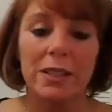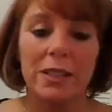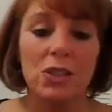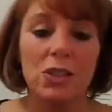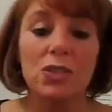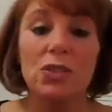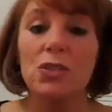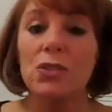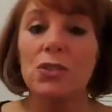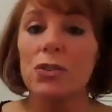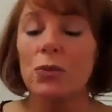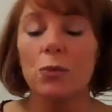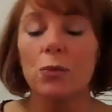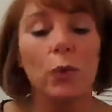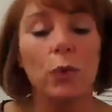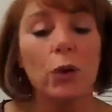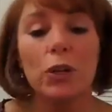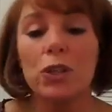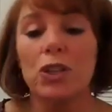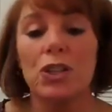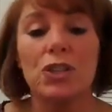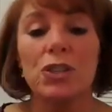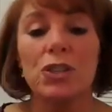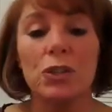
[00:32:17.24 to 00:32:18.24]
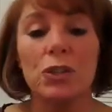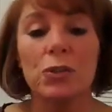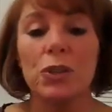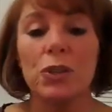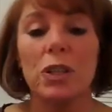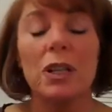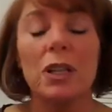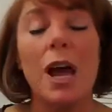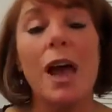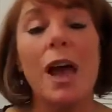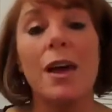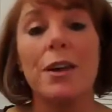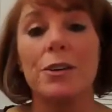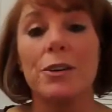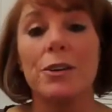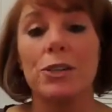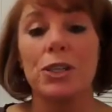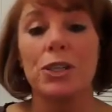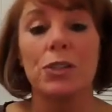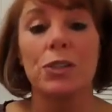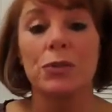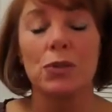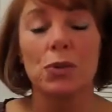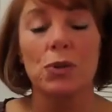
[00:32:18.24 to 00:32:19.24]
We're just using the
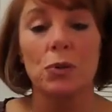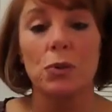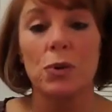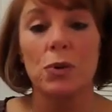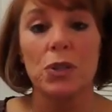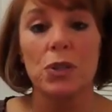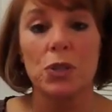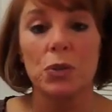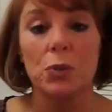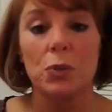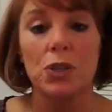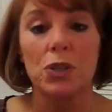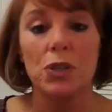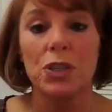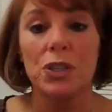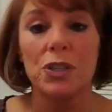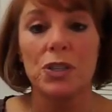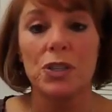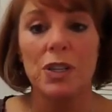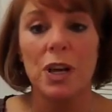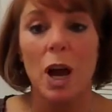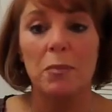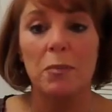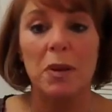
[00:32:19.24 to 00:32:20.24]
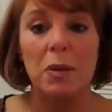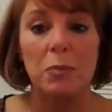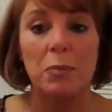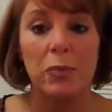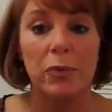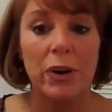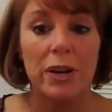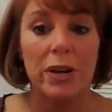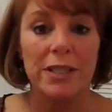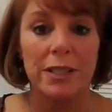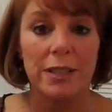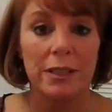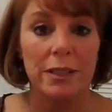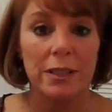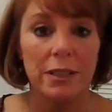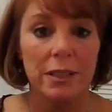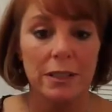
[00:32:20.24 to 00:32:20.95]
energies of source, which is omnipresent.